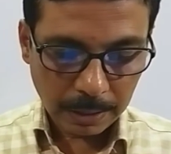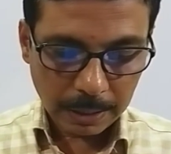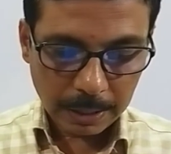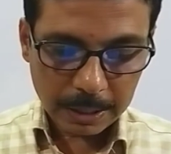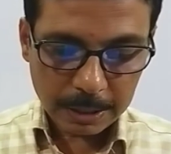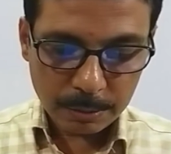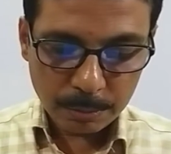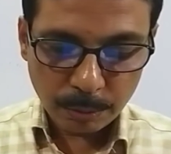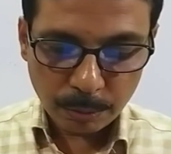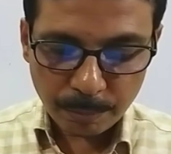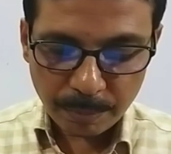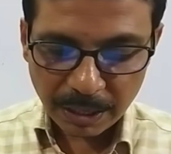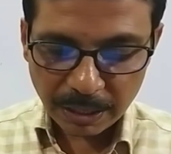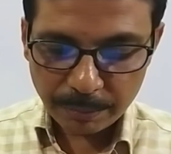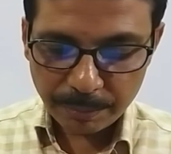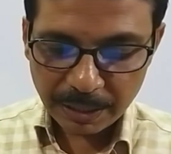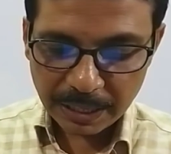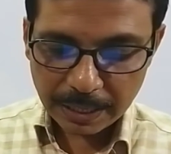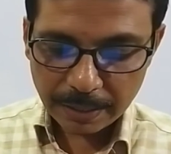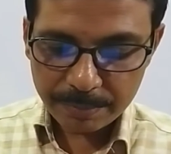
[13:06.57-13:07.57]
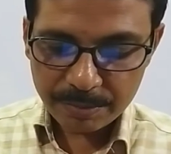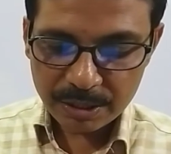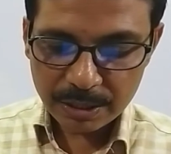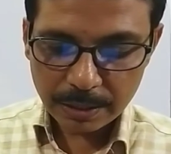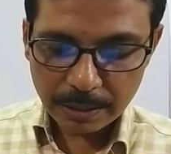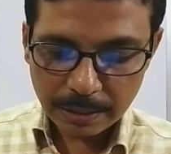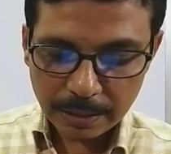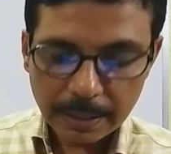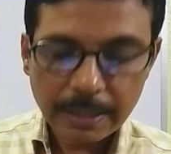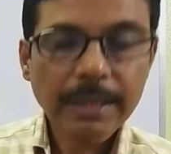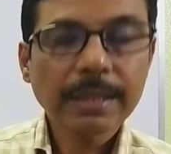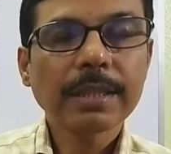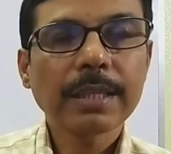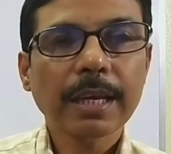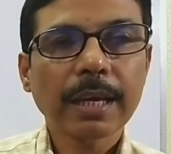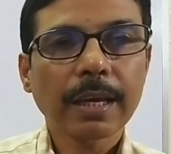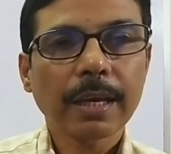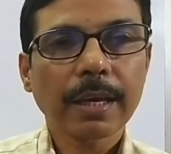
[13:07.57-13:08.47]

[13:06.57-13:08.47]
His movement becomes lithe.